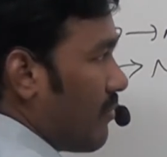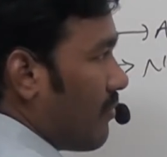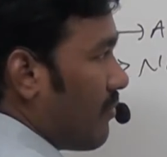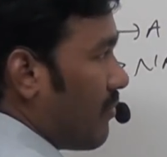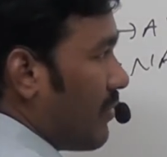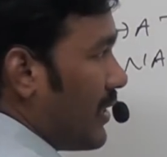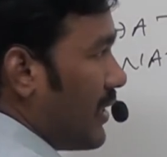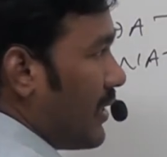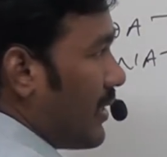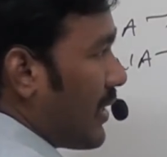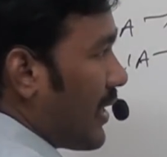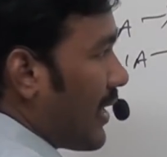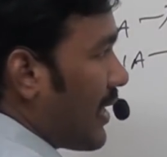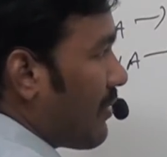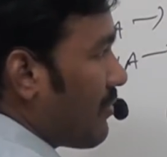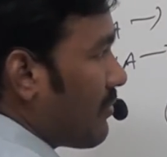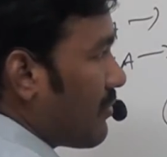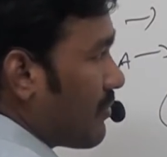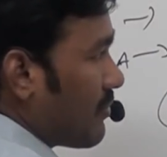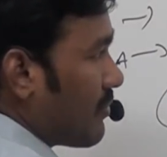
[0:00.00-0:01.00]
we
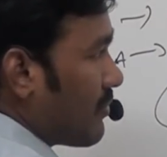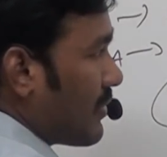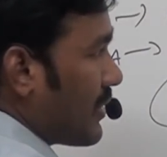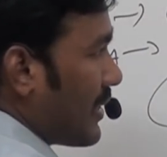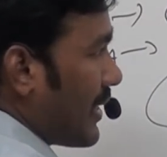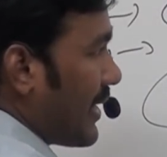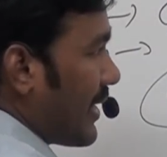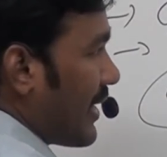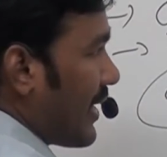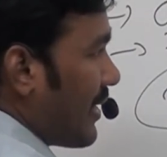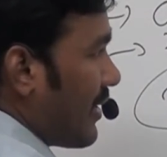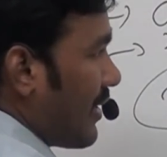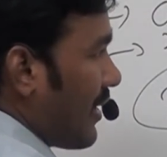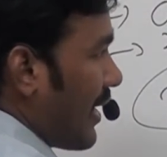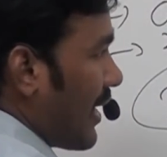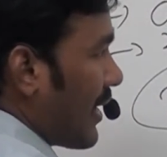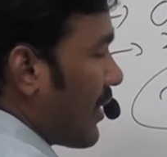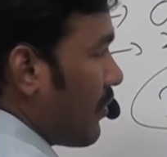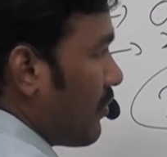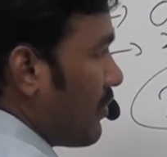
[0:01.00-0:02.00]
have taken
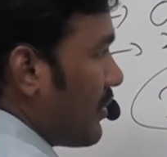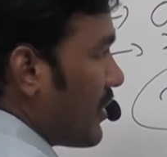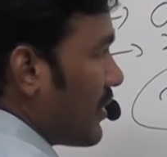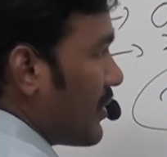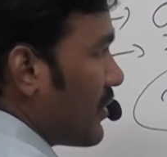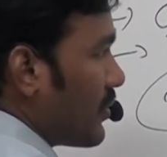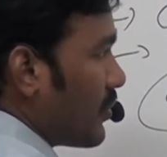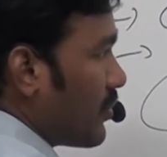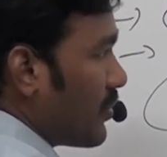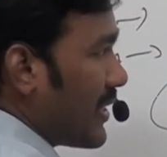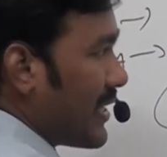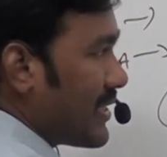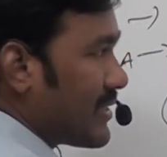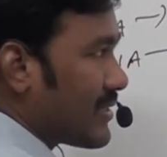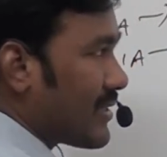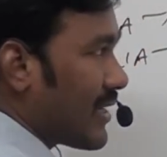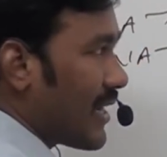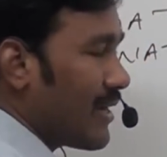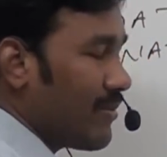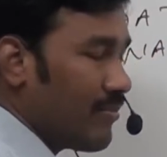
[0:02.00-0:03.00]
around 2 days
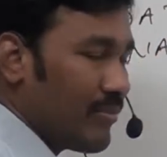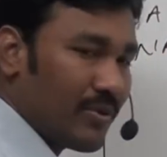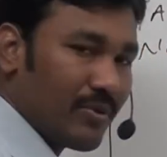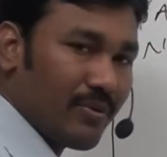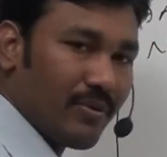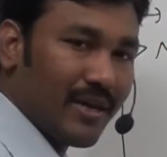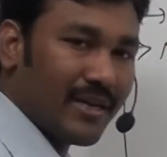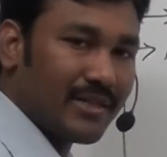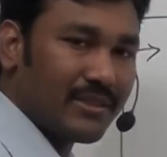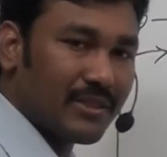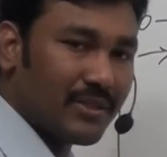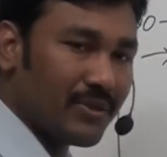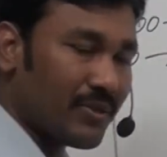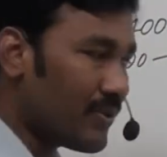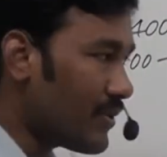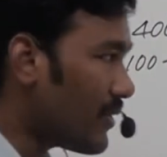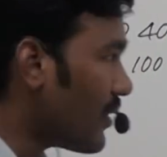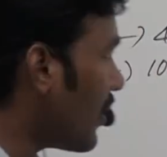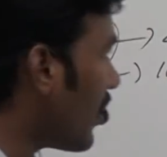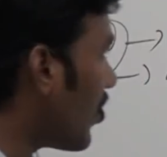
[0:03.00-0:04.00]
time to
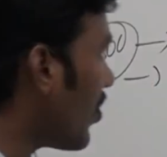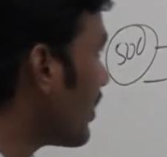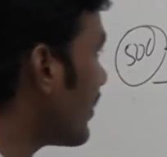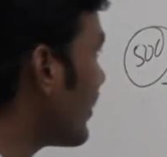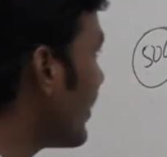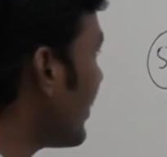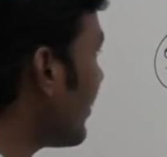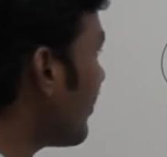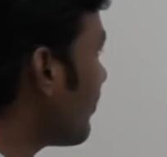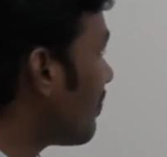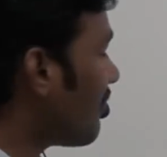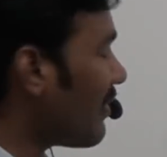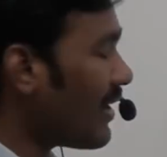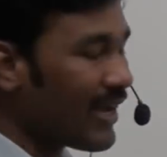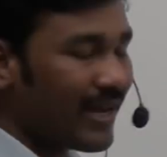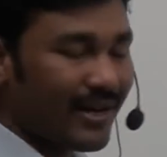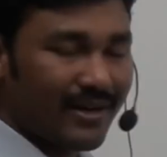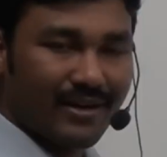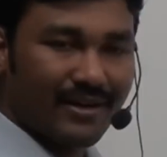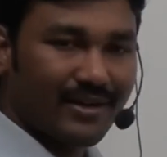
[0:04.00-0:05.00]
execute all the
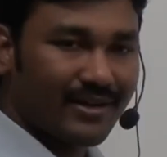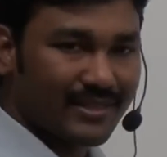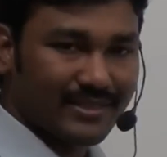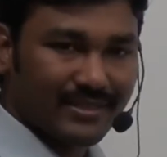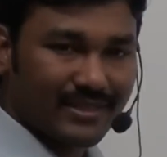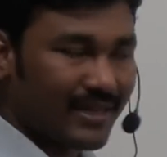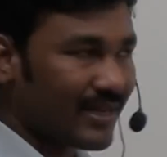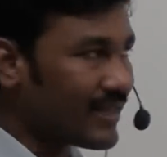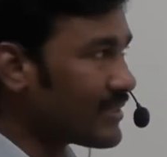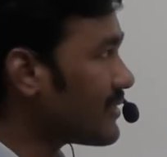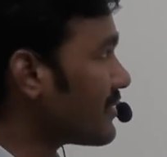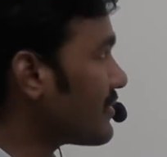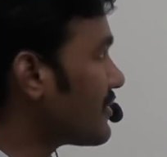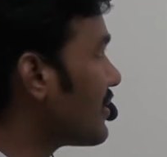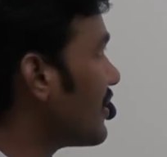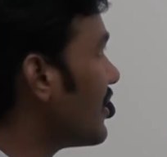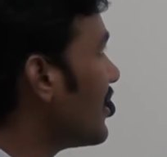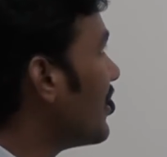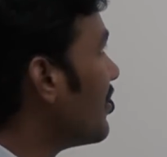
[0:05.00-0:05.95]
500 test cases.